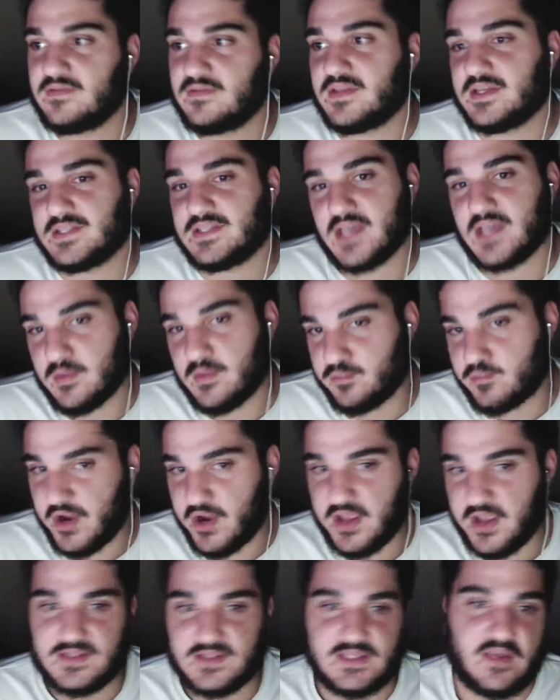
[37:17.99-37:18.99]
They take
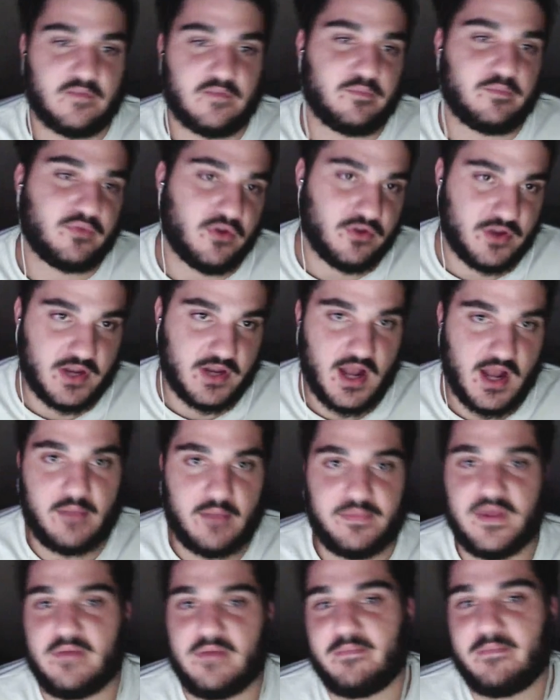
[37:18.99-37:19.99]
breaks, they've broken
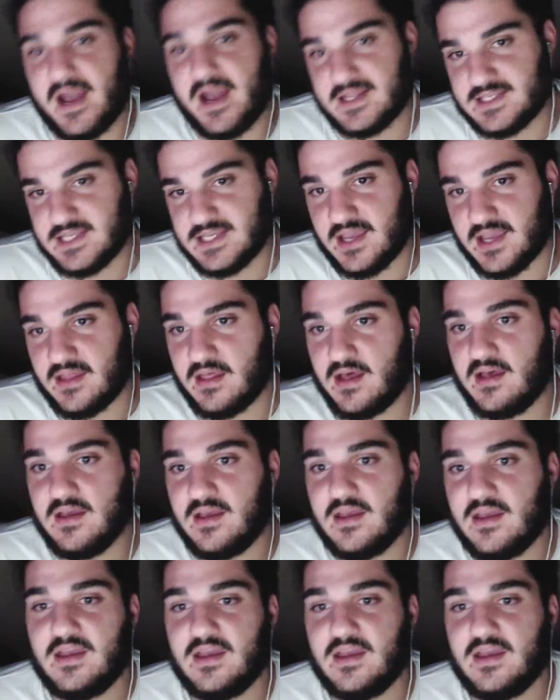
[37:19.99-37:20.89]
up, they're back together.